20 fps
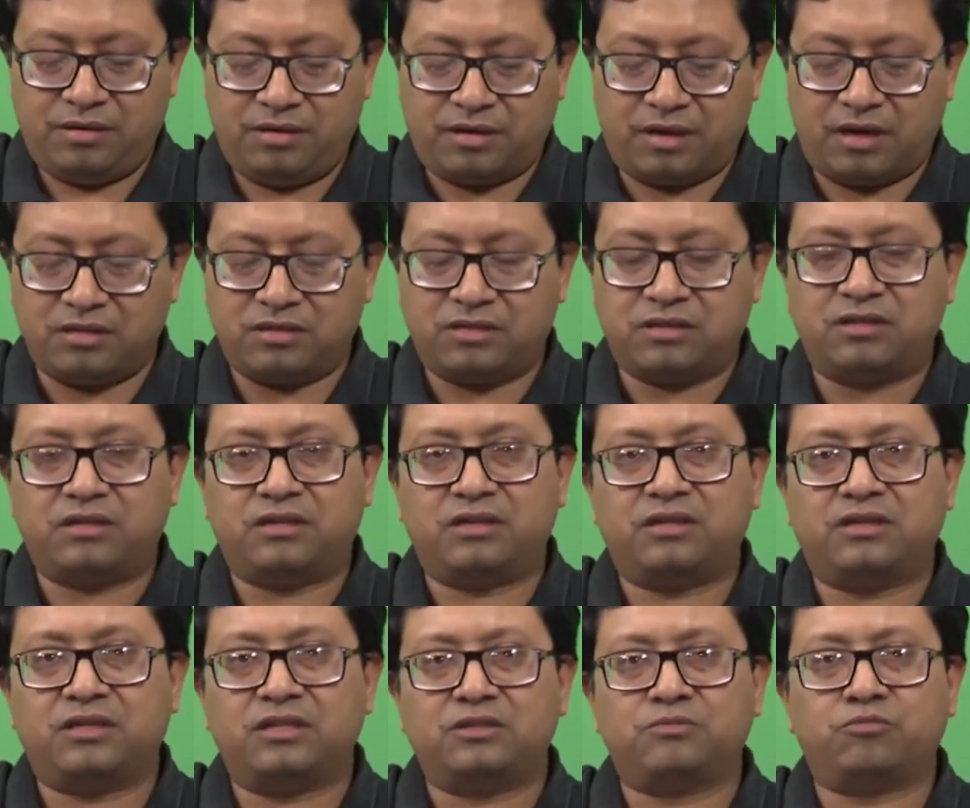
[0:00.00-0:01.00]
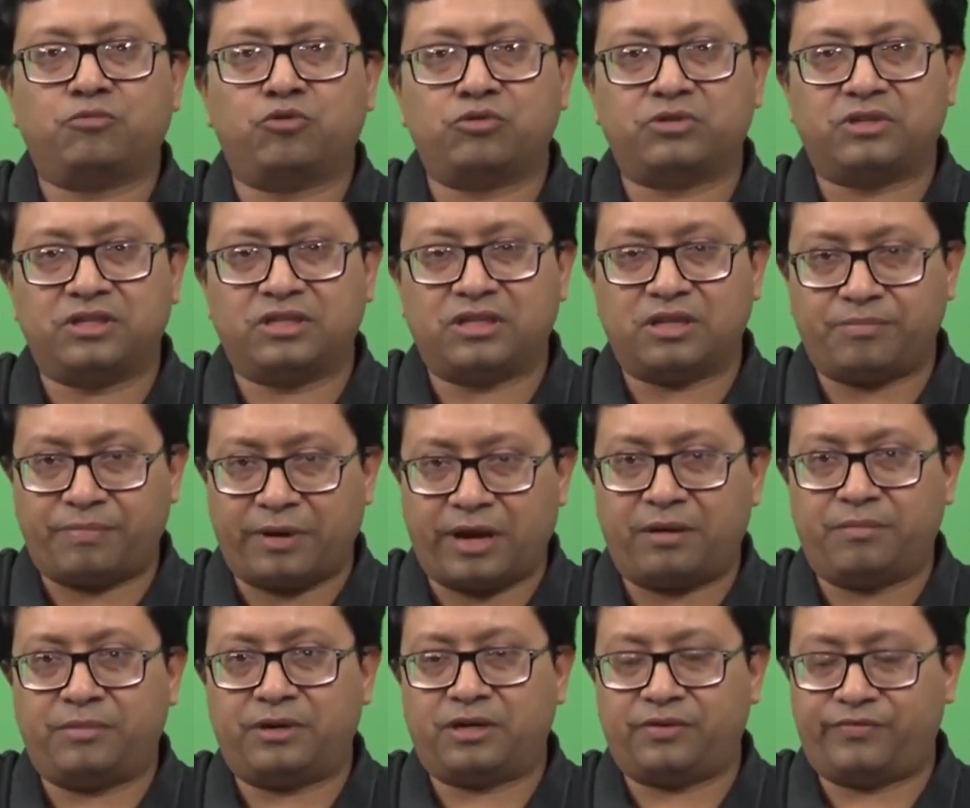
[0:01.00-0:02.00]
uncertainties both in the
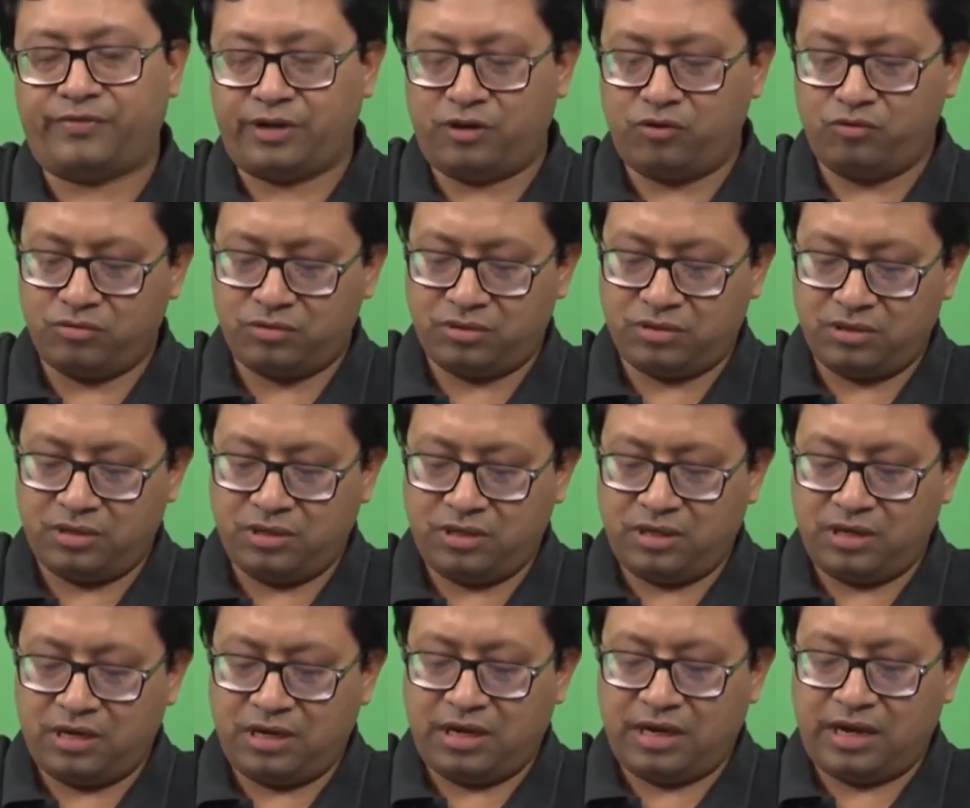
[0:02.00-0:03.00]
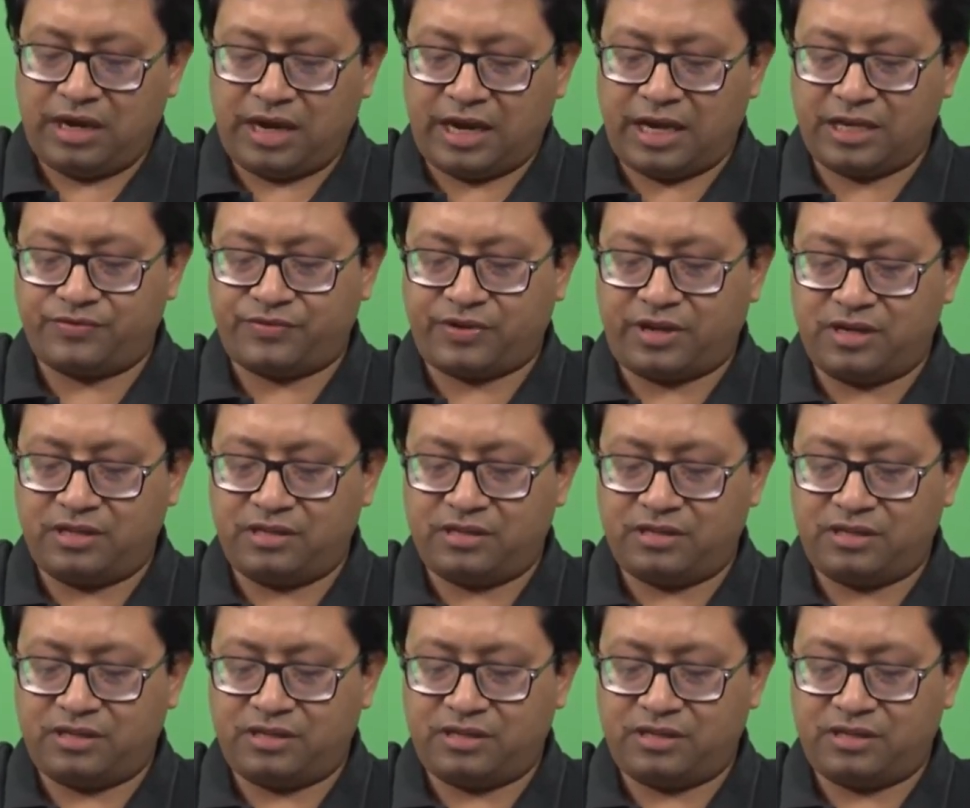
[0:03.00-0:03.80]
parameter values as well as